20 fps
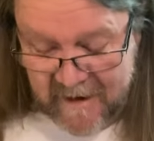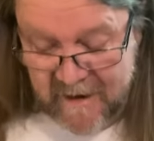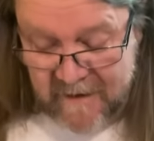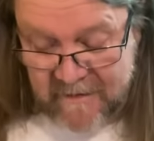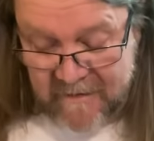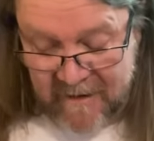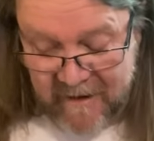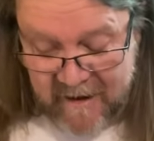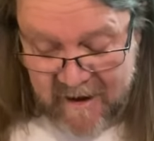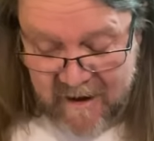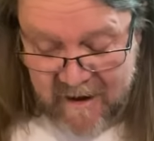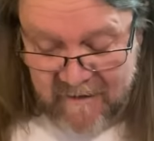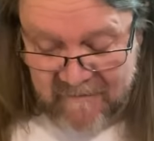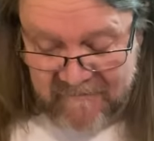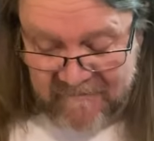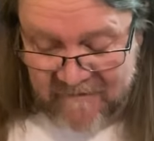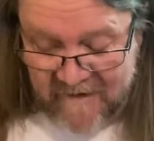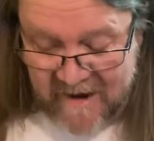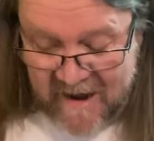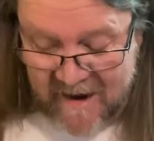The
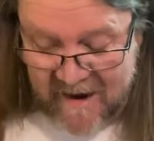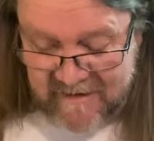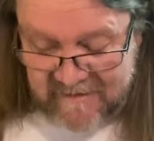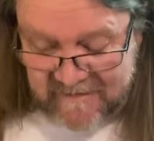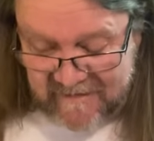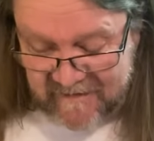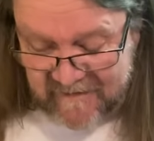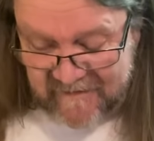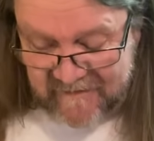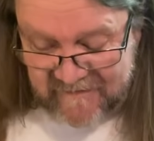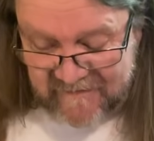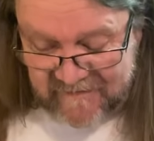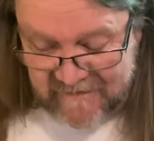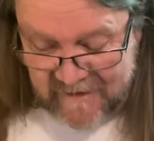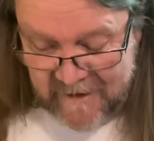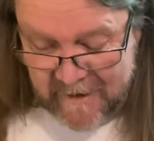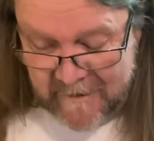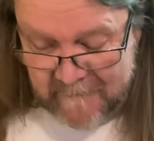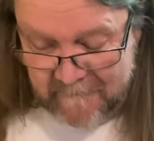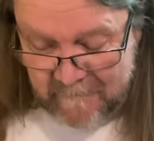Hierophant is
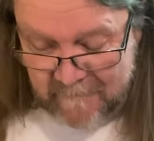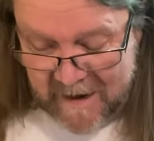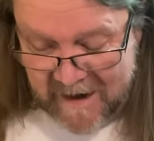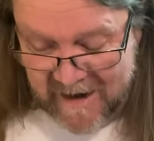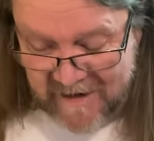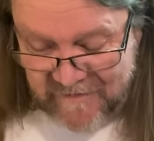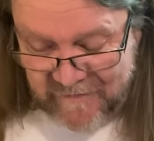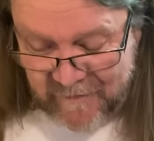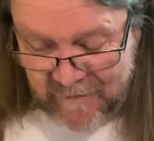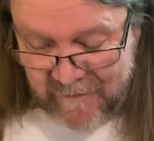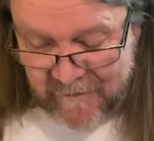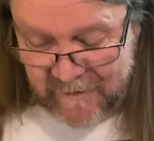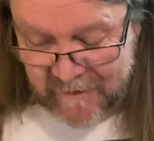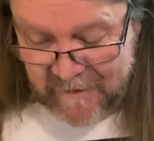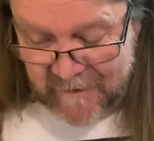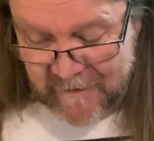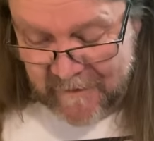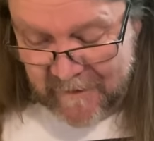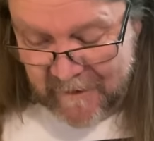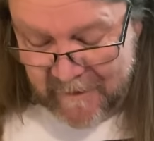major
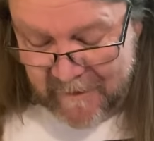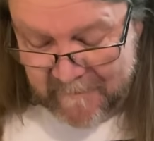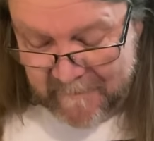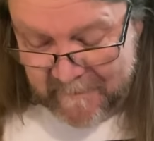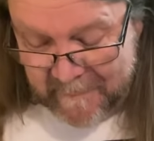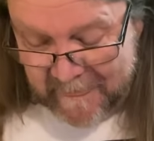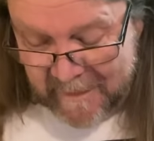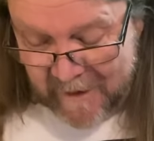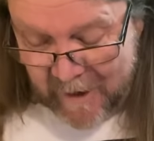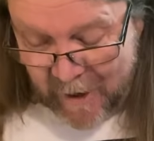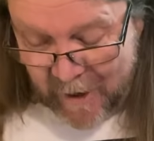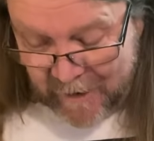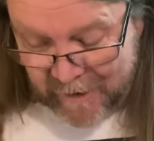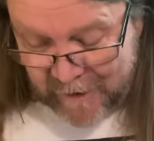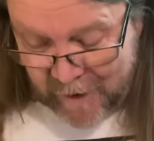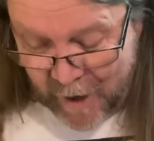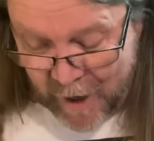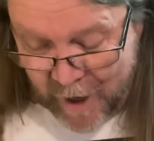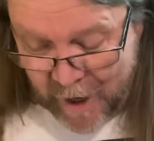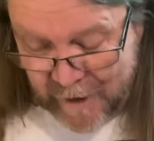
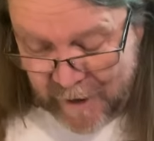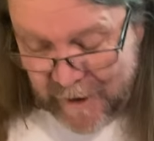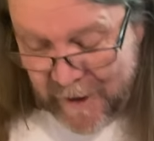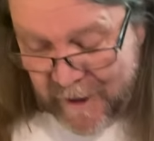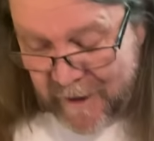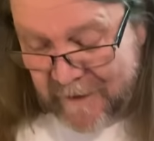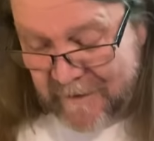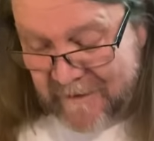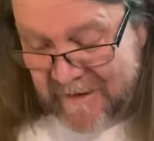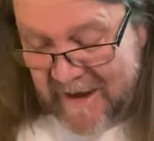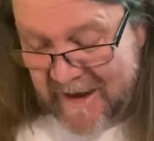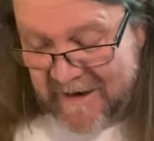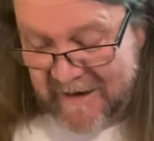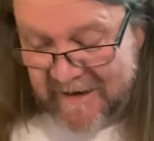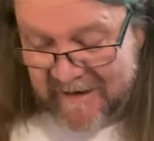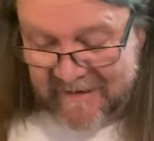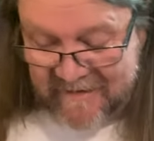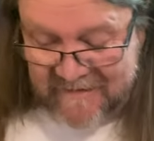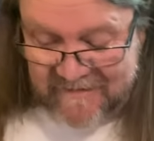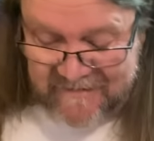arcana, that
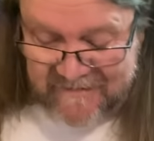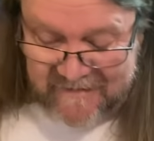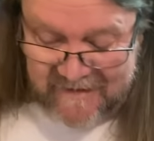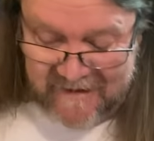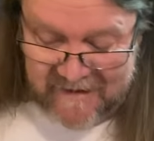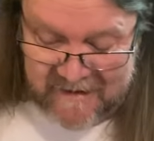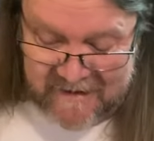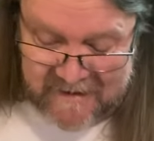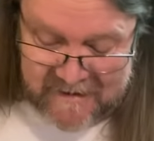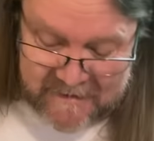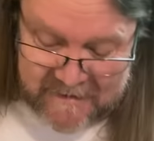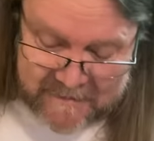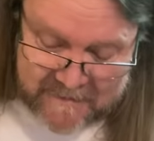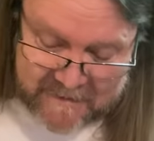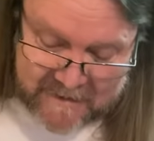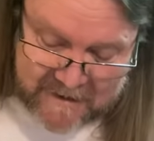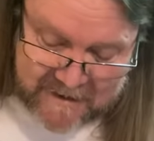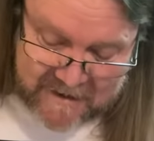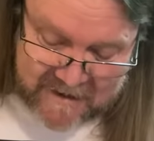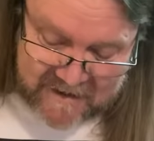is
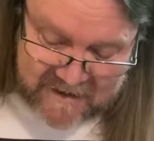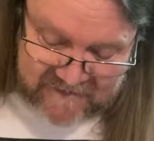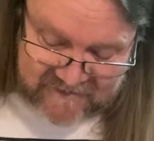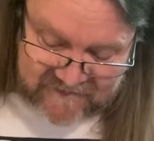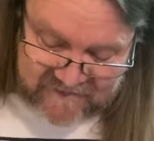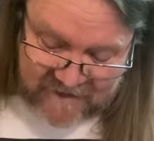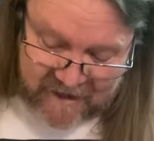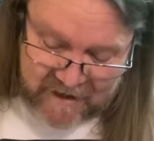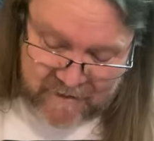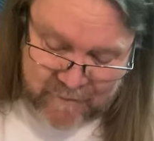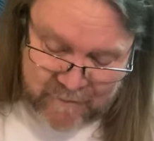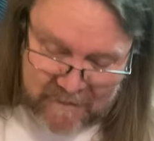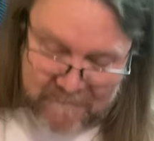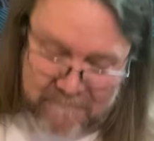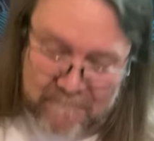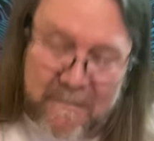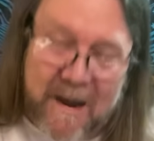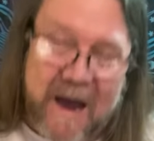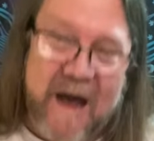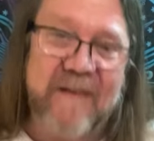uh, sacred
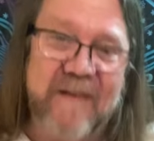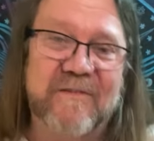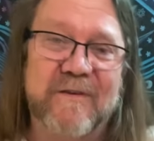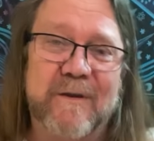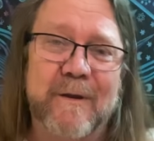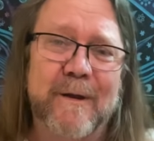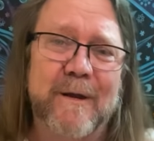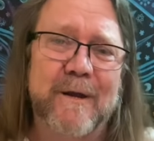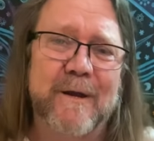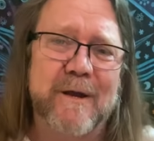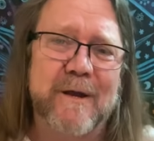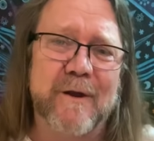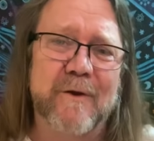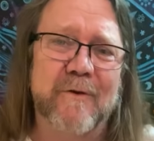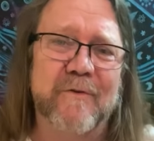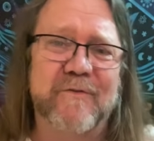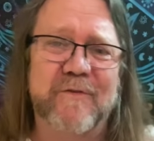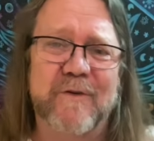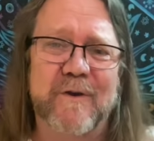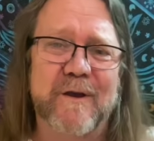masculine
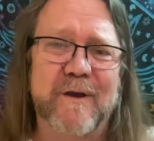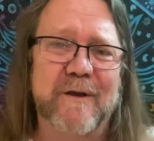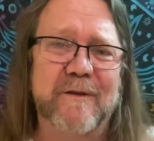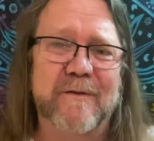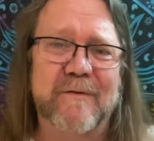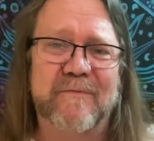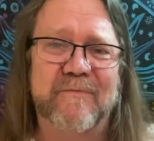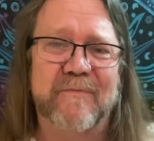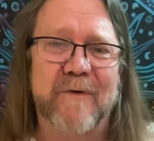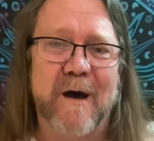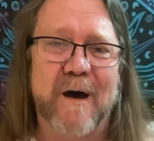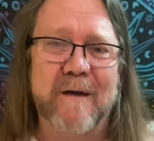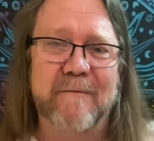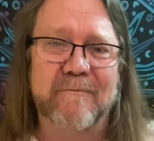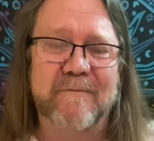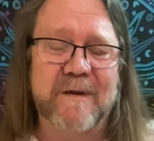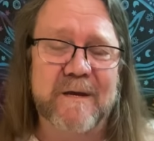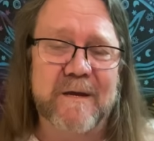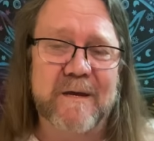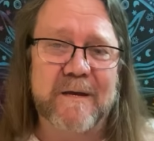energy in the
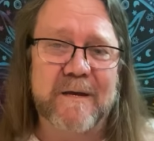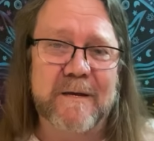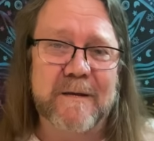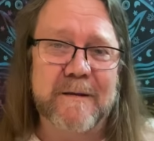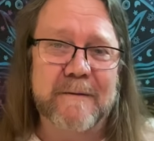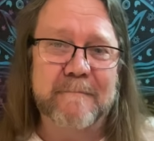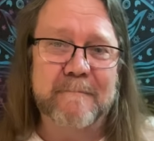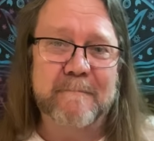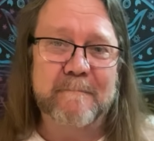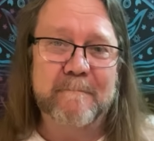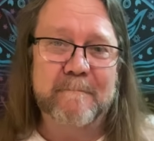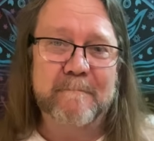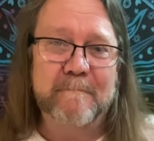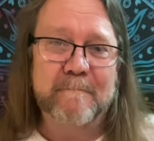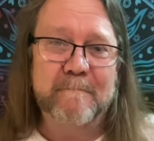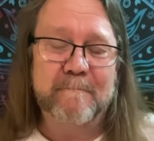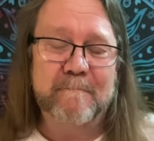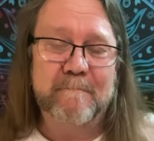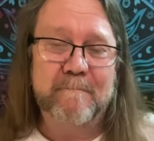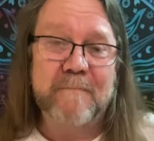5D.
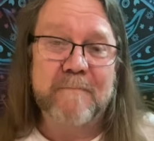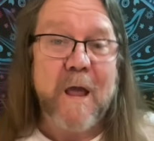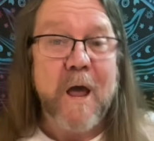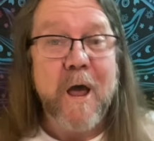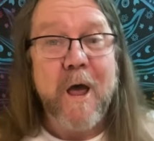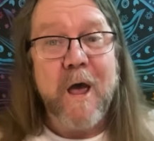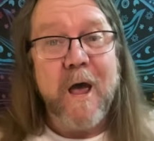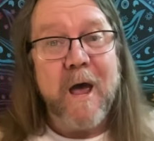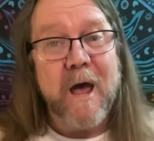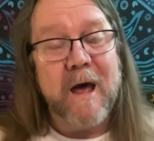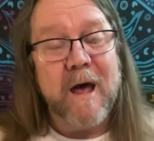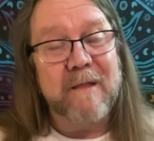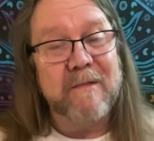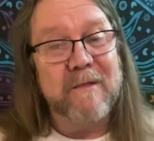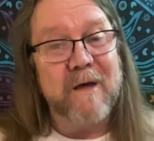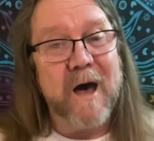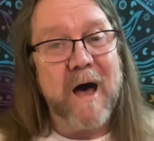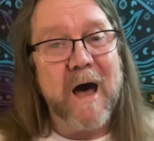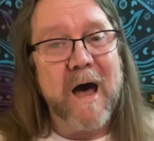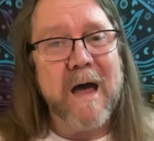And
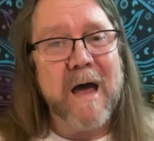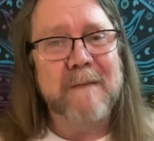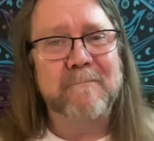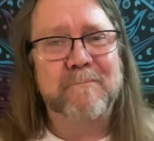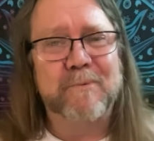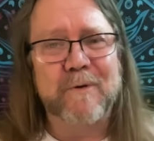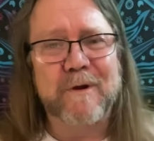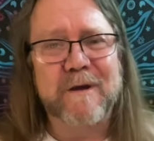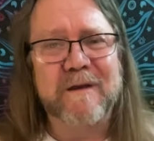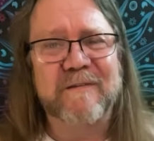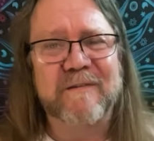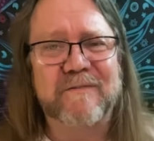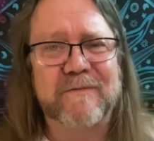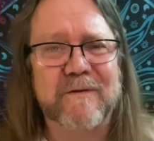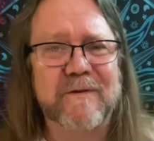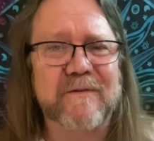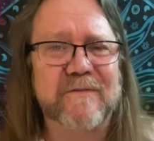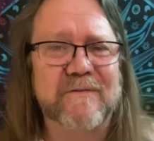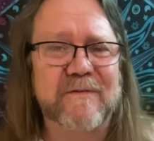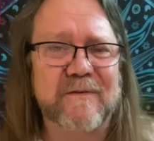the High
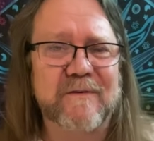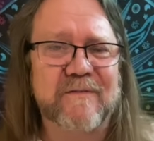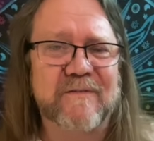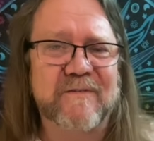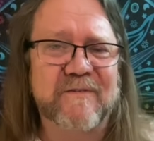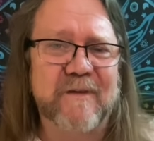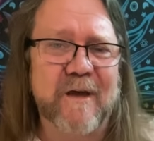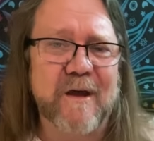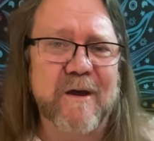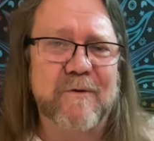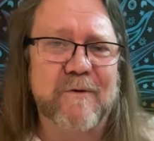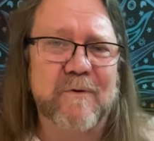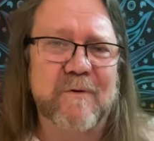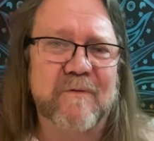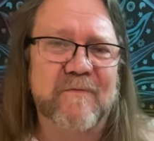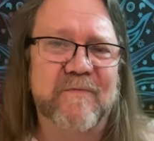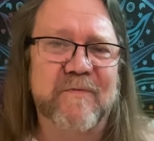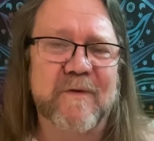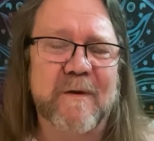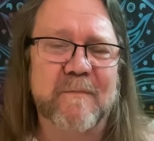Priestess is sacred
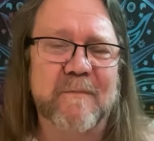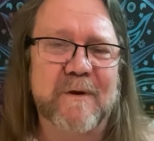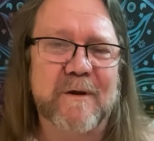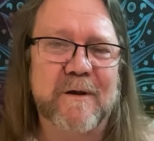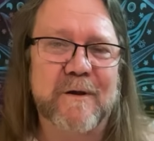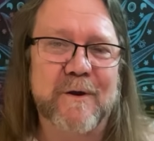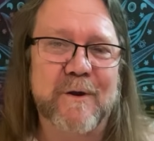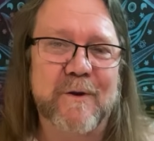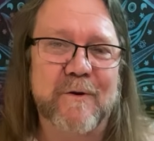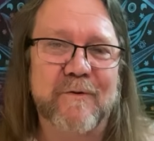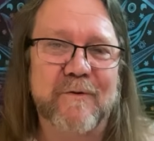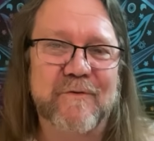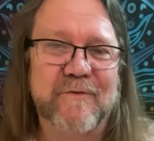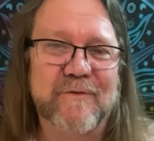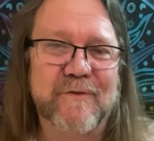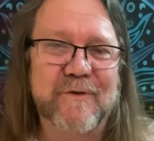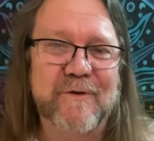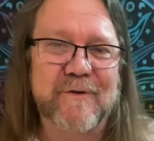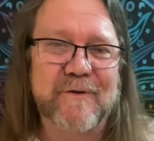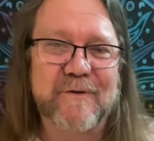feminine
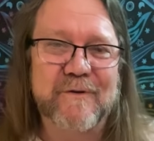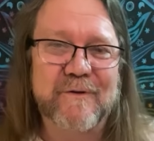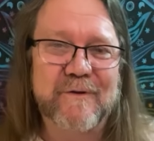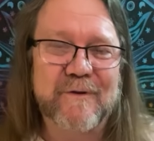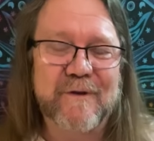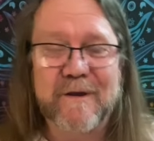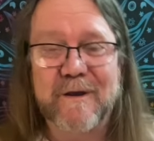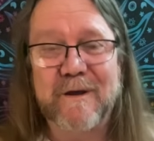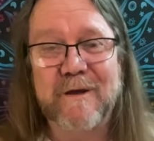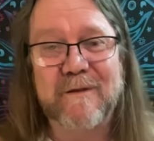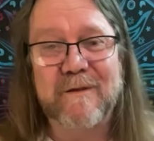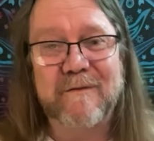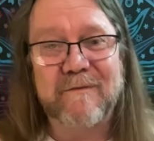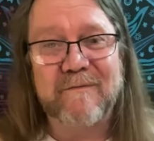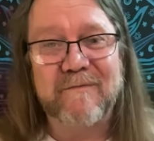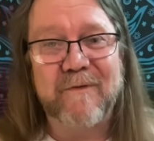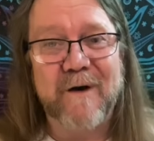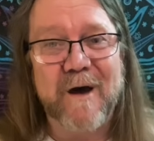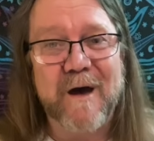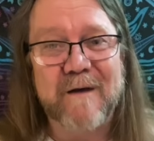energy in the
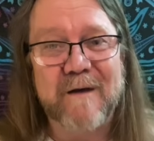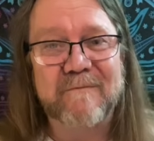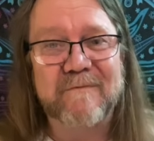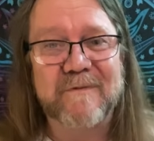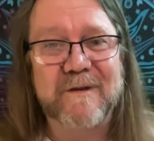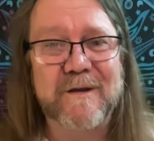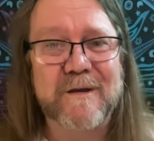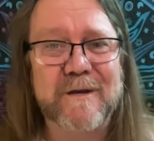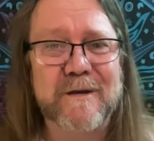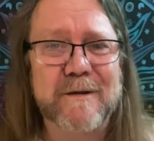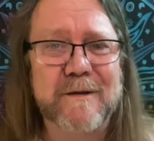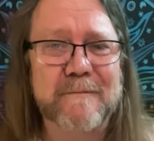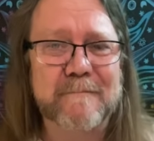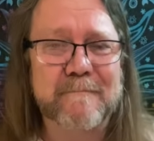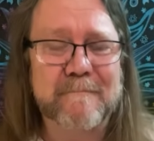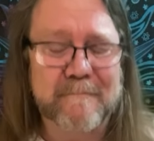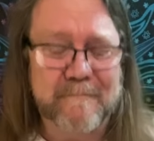5D.